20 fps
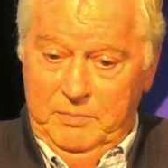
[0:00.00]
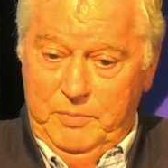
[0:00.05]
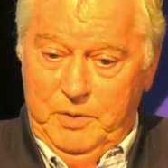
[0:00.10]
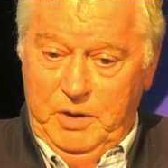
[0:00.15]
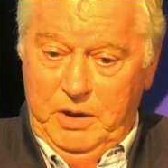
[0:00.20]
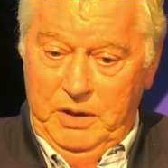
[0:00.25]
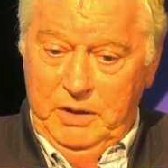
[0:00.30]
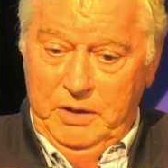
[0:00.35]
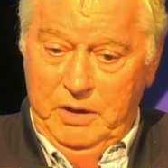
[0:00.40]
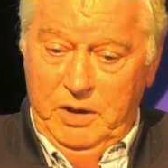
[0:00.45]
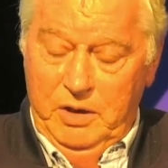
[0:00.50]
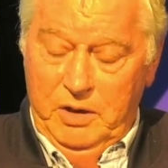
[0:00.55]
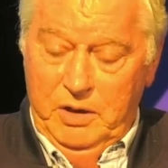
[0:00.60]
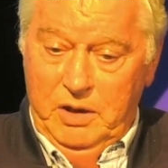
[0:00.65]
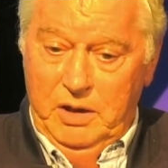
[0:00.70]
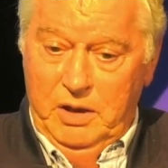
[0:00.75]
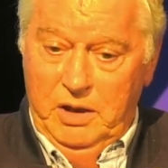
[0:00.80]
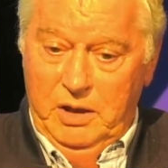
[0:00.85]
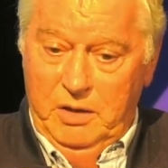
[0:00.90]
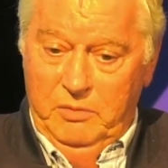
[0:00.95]
Brian
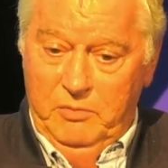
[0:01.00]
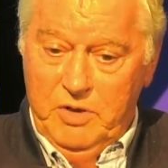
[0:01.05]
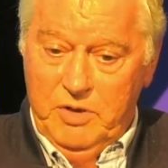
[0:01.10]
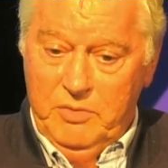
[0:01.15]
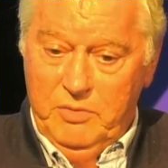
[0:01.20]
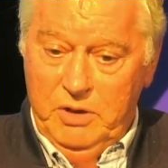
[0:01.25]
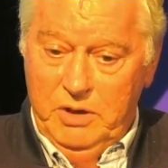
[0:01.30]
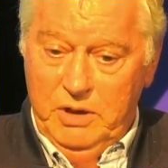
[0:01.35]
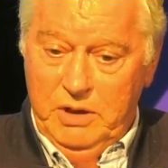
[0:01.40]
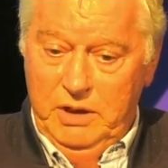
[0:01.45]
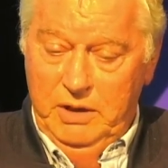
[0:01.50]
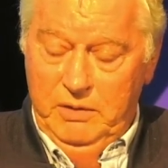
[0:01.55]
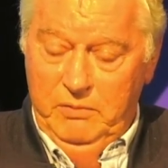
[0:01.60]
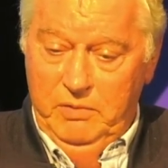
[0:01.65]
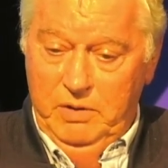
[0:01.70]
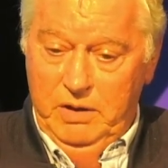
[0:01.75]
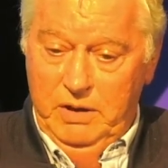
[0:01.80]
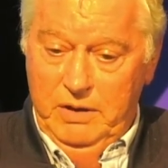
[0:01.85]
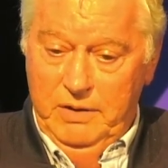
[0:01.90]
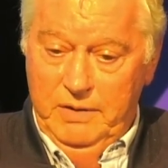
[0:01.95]
Hart was working
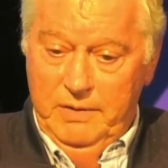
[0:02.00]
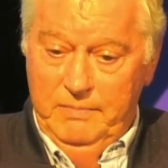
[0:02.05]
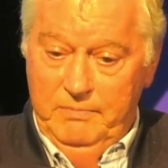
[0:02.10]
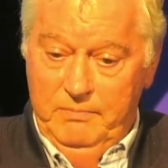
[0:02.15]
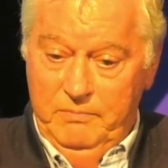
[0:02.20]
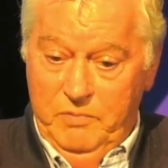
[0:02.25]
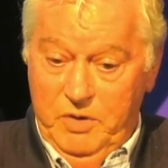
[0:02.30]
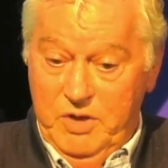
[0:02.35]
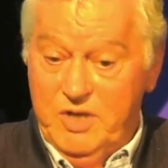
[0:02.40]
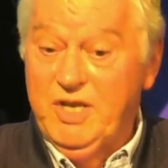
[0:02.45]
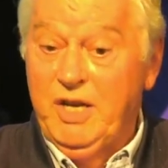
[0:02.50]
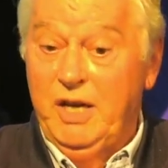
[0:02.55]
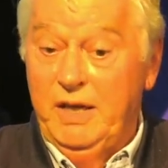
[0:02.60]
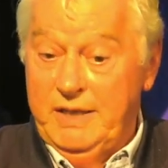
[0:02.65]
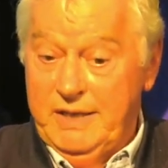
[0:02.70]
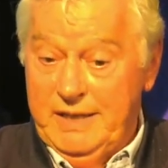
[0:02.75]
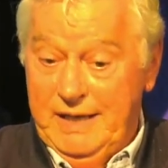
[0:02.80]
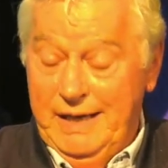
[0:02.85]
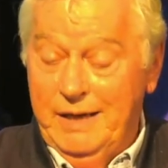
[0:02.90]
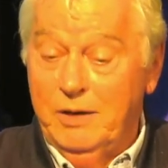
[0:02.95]
with, with
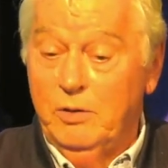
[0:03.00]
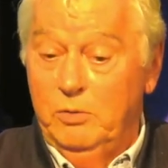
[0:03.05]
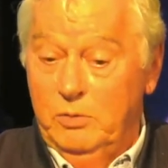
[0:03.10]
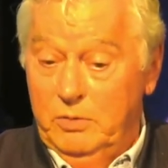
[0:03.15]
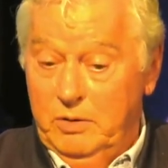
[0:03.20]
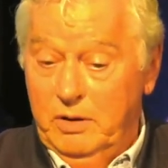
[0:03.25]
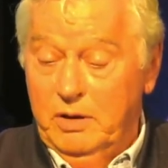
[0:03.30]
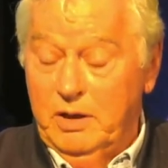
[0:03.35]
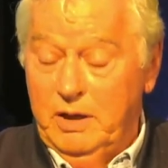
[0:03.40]
Zytec, or the